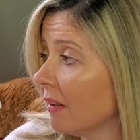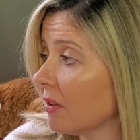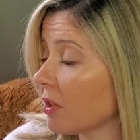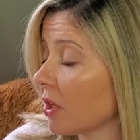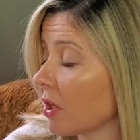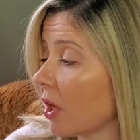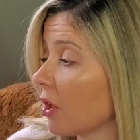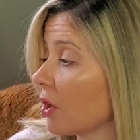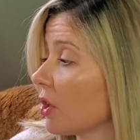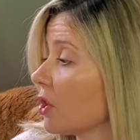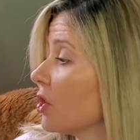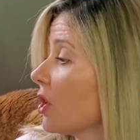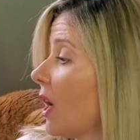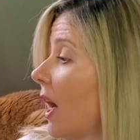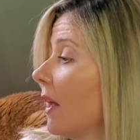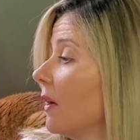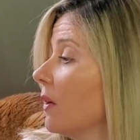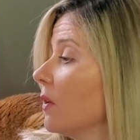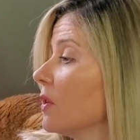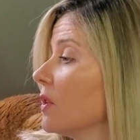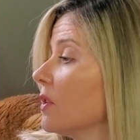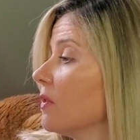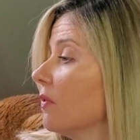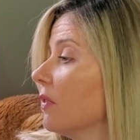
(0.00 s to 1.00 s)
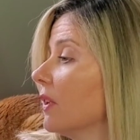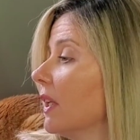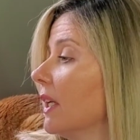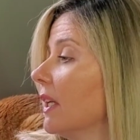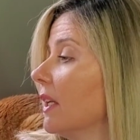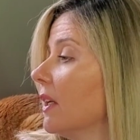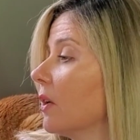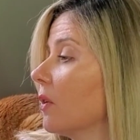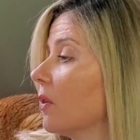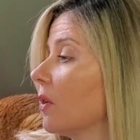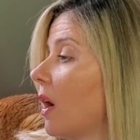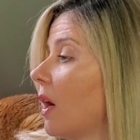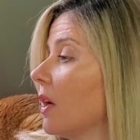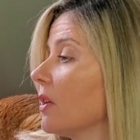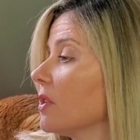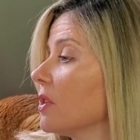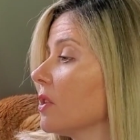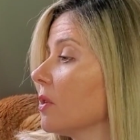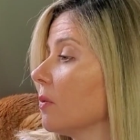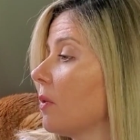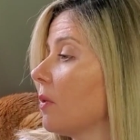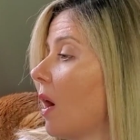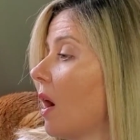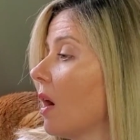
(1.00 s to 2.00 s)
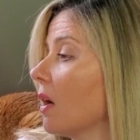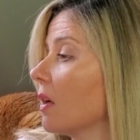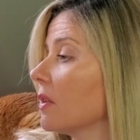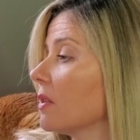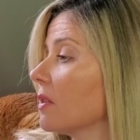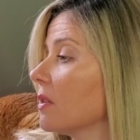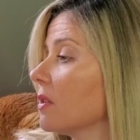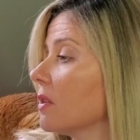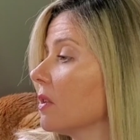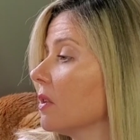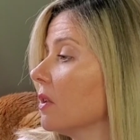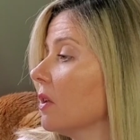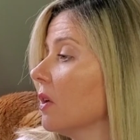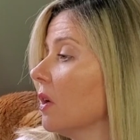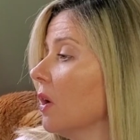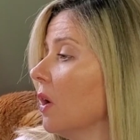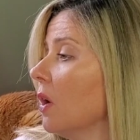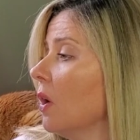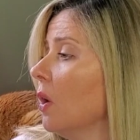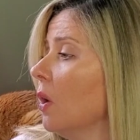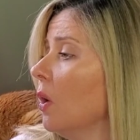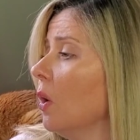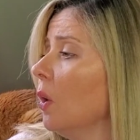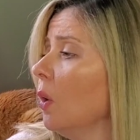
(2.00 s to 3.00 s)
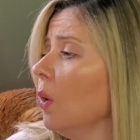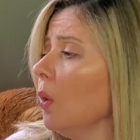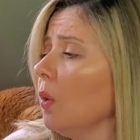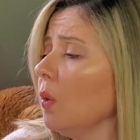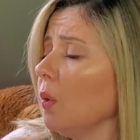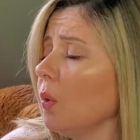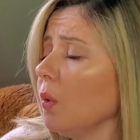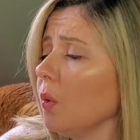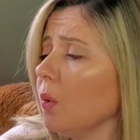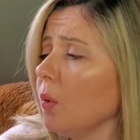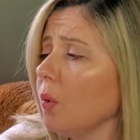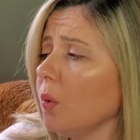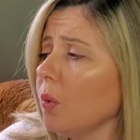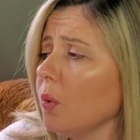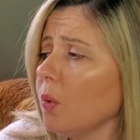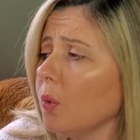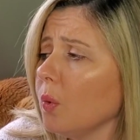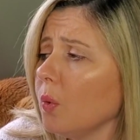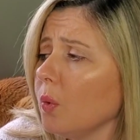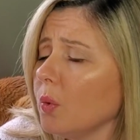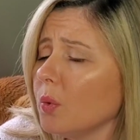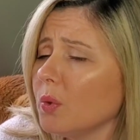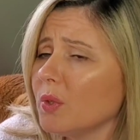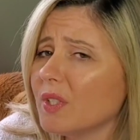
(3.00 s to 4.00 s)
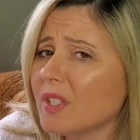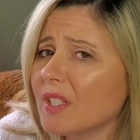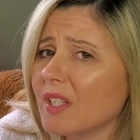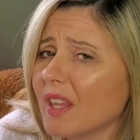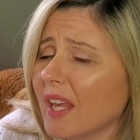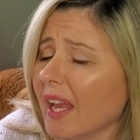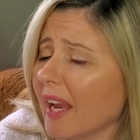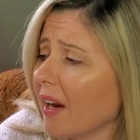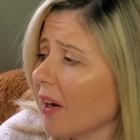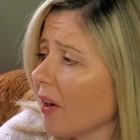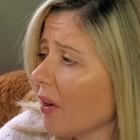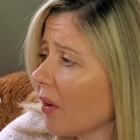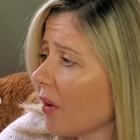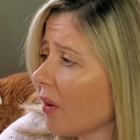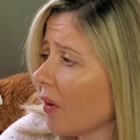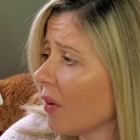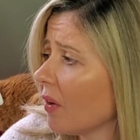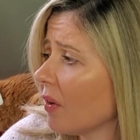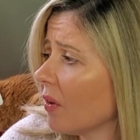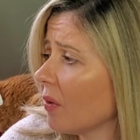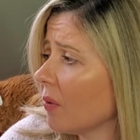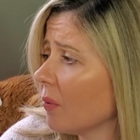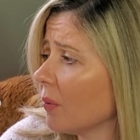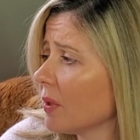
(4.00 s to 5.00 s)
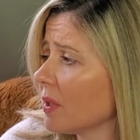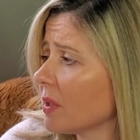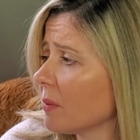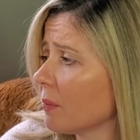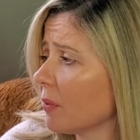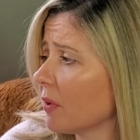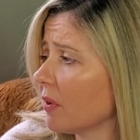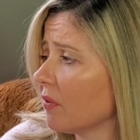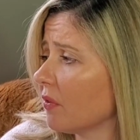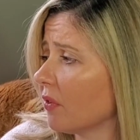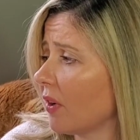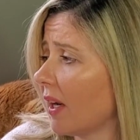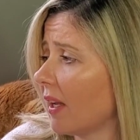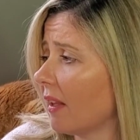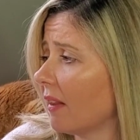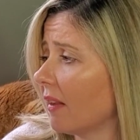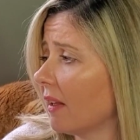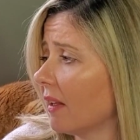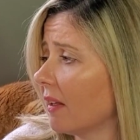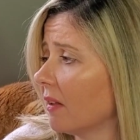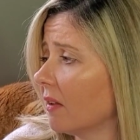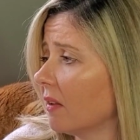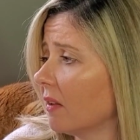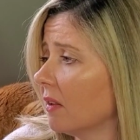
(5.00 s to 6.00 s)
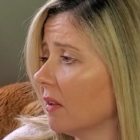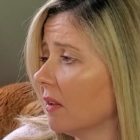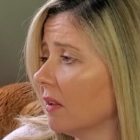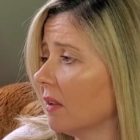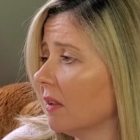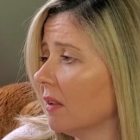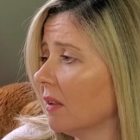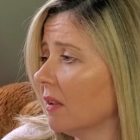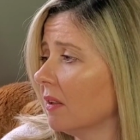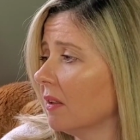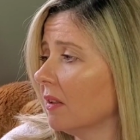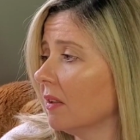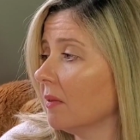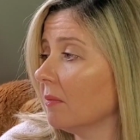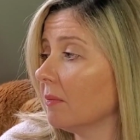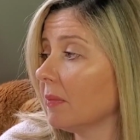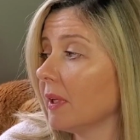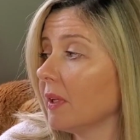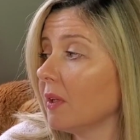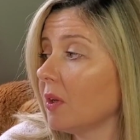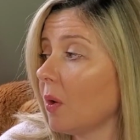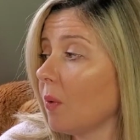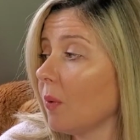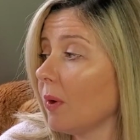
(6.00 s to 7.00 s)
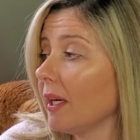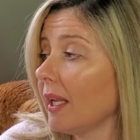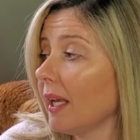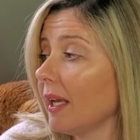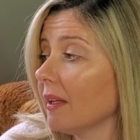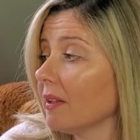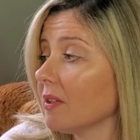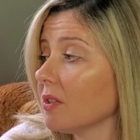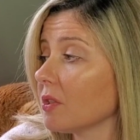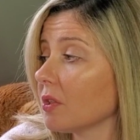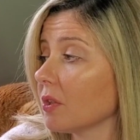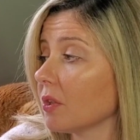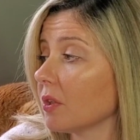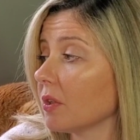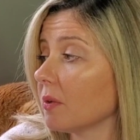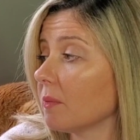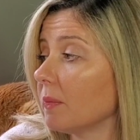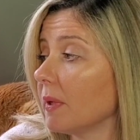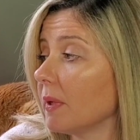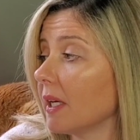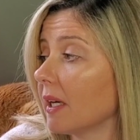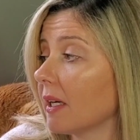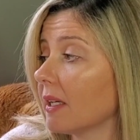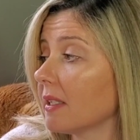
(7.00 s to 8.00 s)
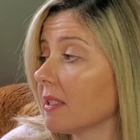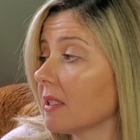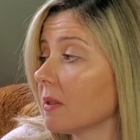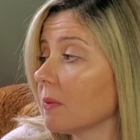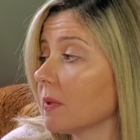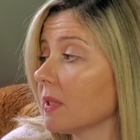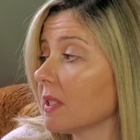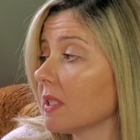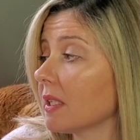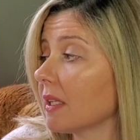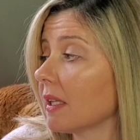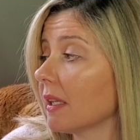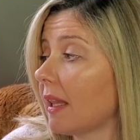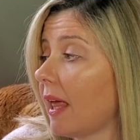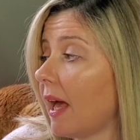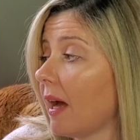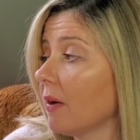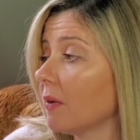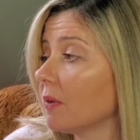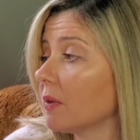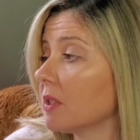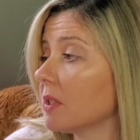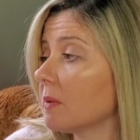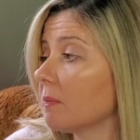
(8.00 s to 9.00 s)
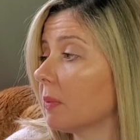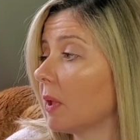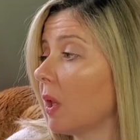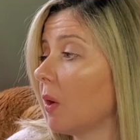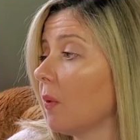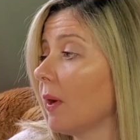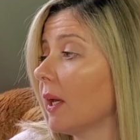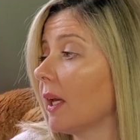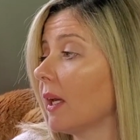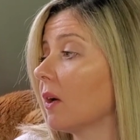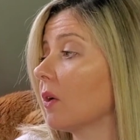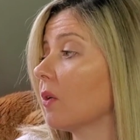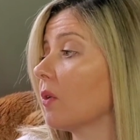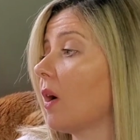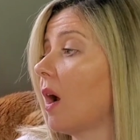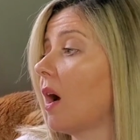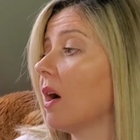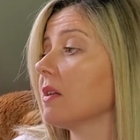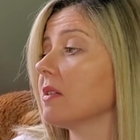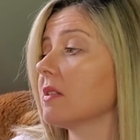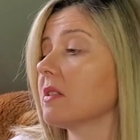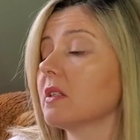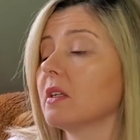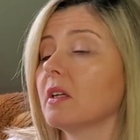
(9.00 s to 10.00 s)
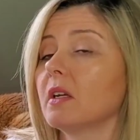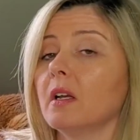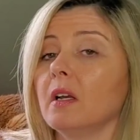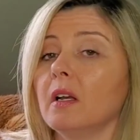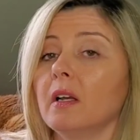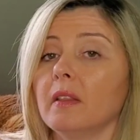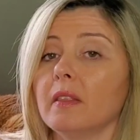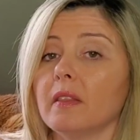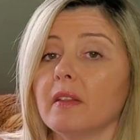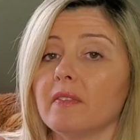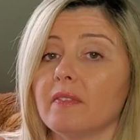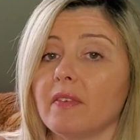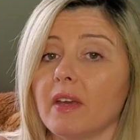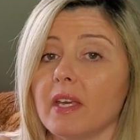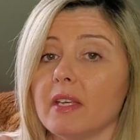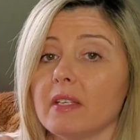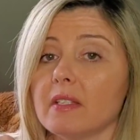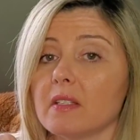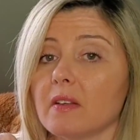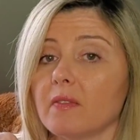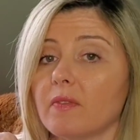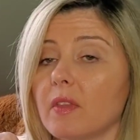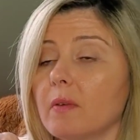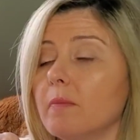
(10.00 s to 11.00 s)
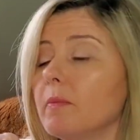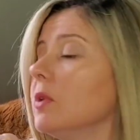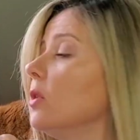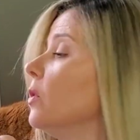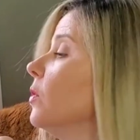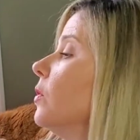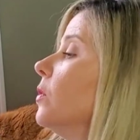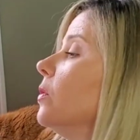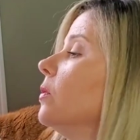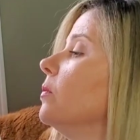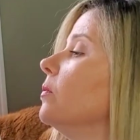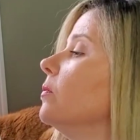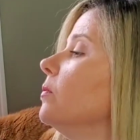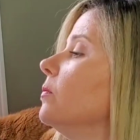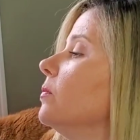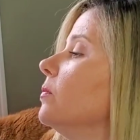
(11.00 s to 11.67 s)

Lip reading: Dark shadows flitted across the rocks. "Who's there?" whispered Franklin. But no one answered because it was the clouds blowing across the face of the moon.